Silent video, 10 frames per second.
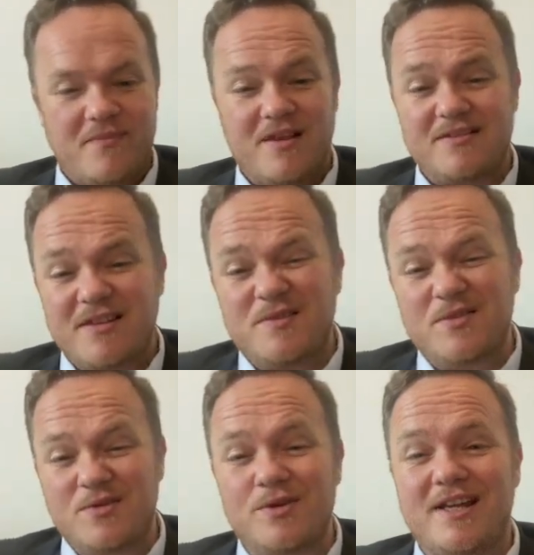So this
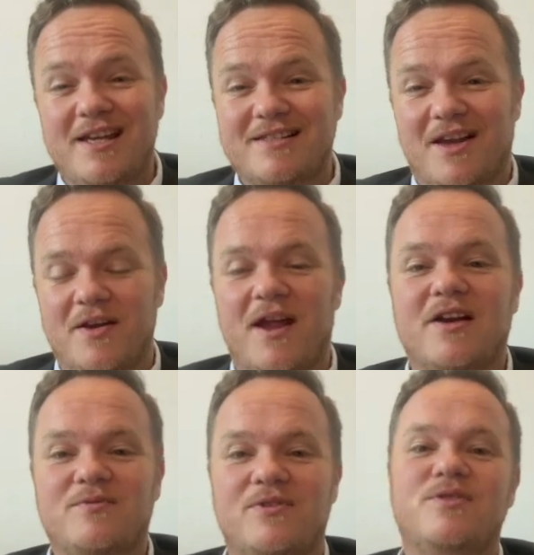was 3 years ago now,
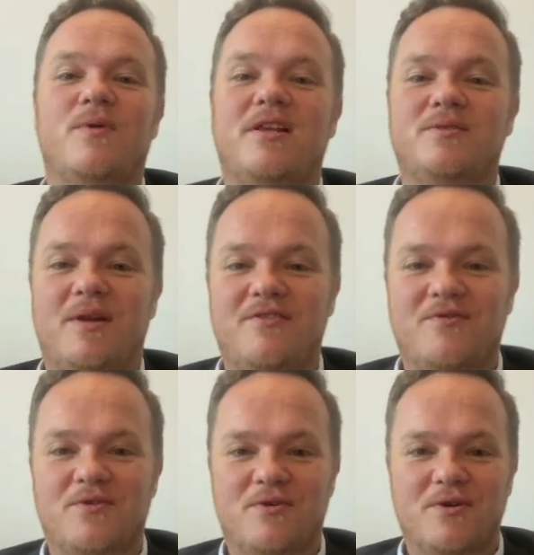because we're in
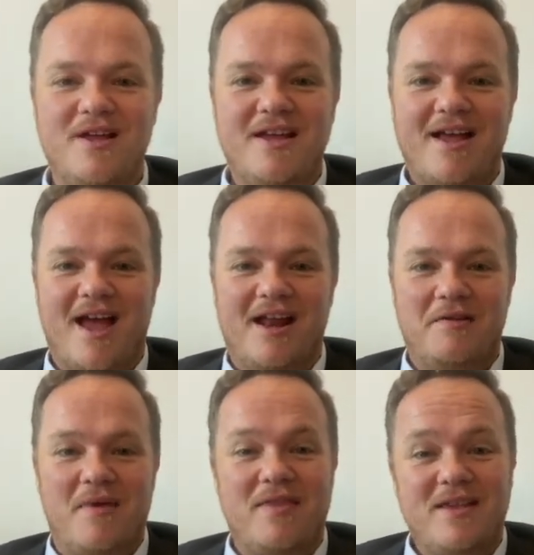2024,
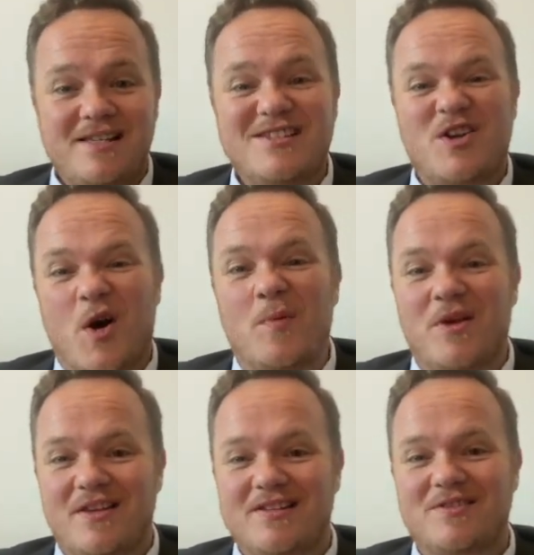and this is
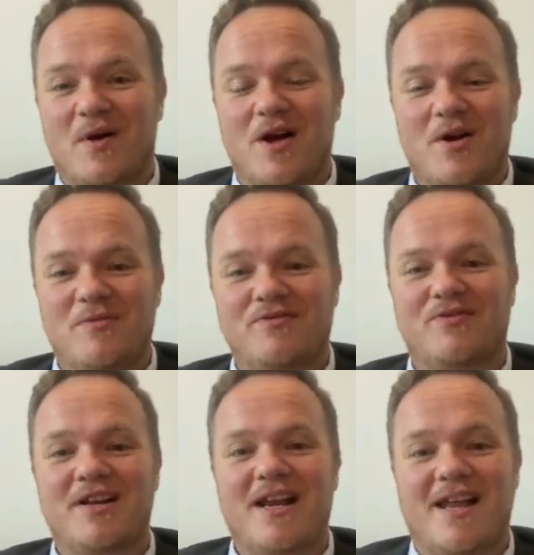common. This is quite common for
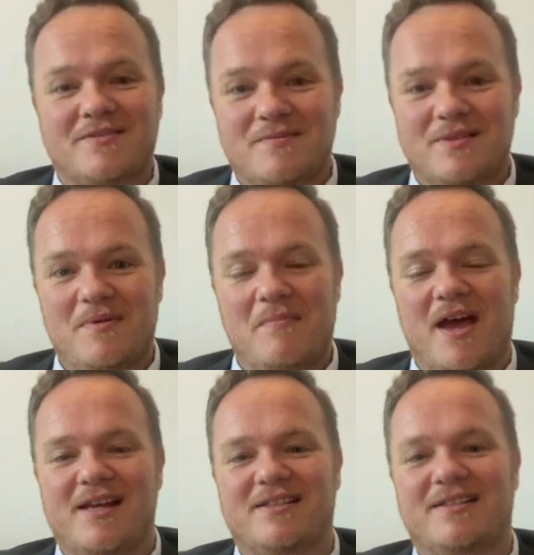an announcement to be
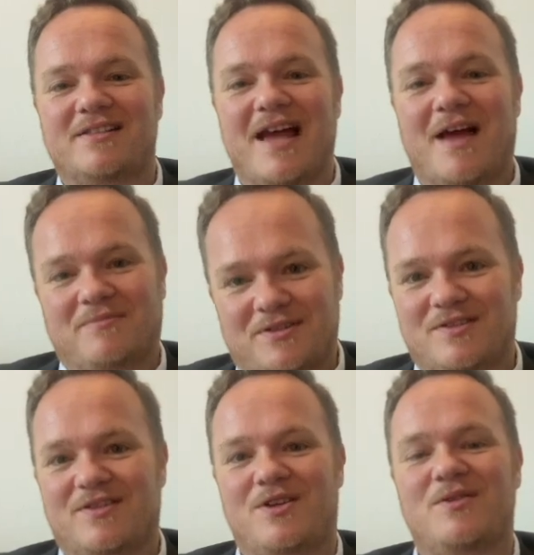made at the
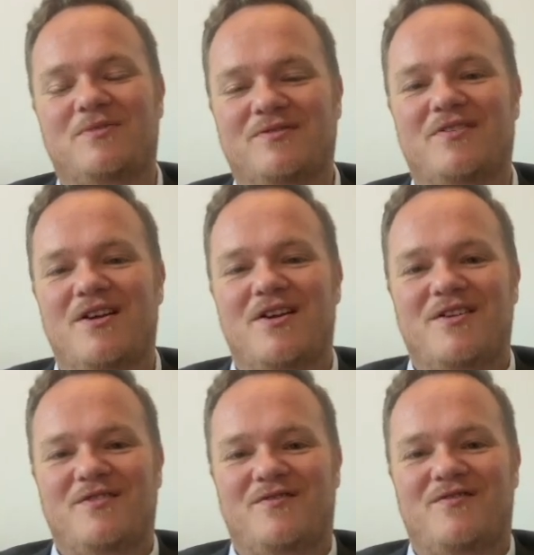Habanos Cuban
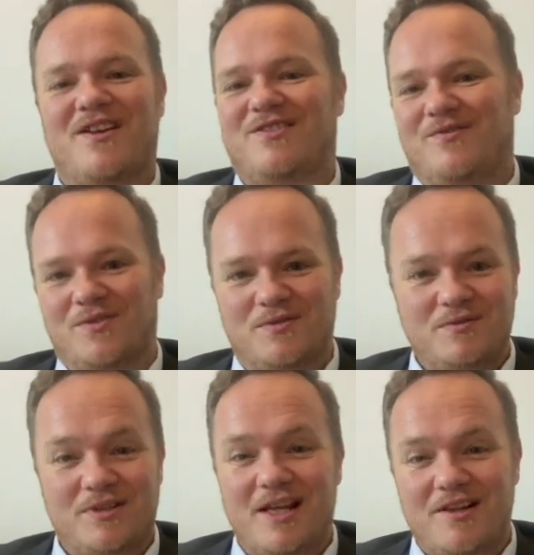Festival,
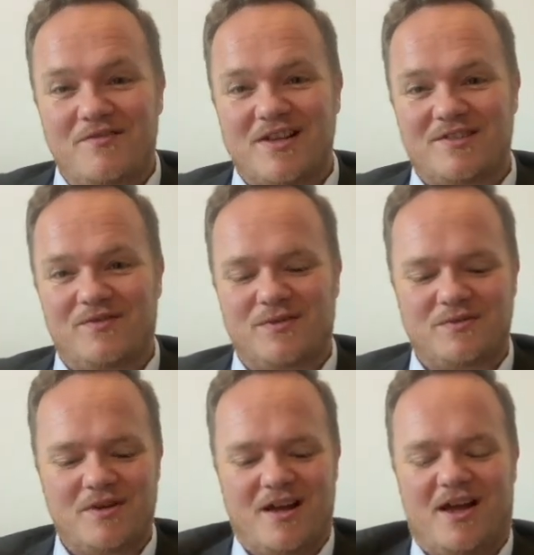yearly festival.
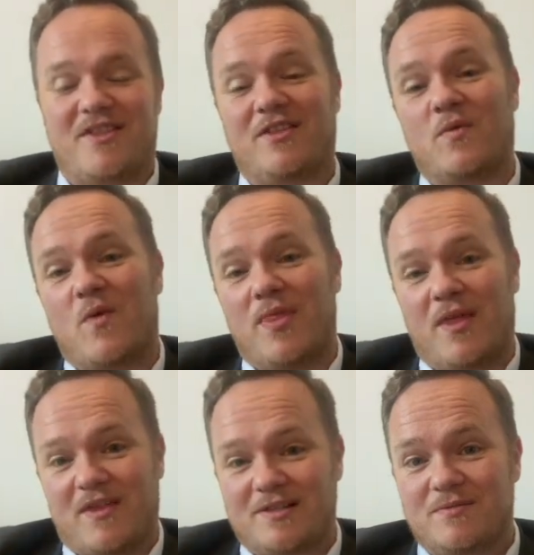I think the one that
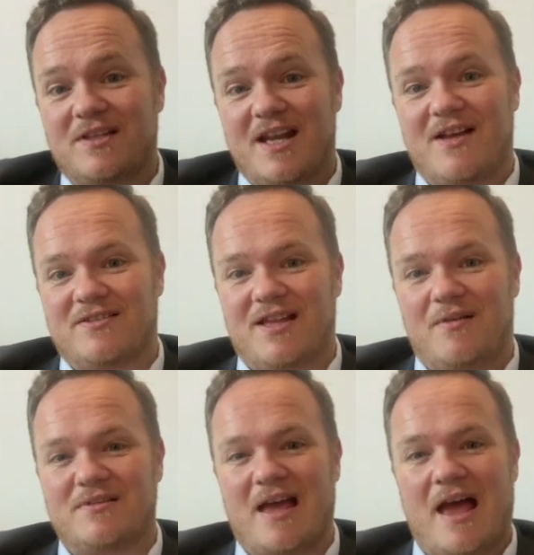this was announced at
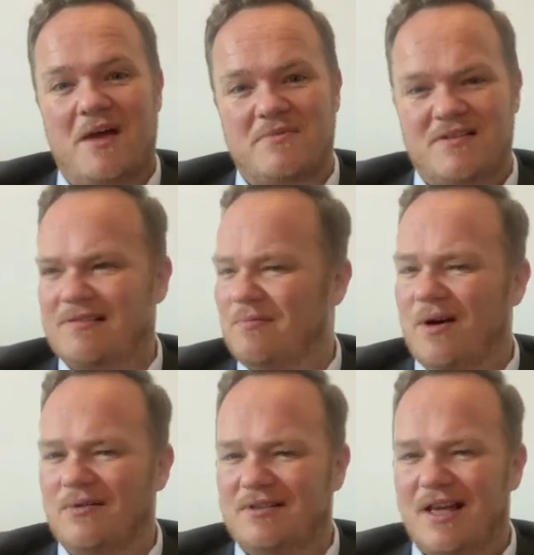was Habanos
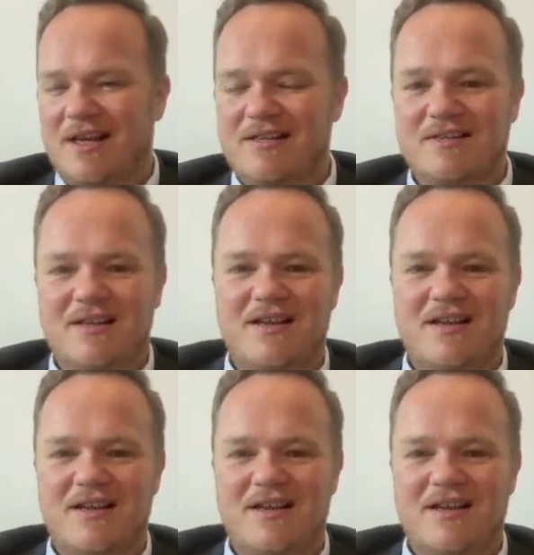World Days.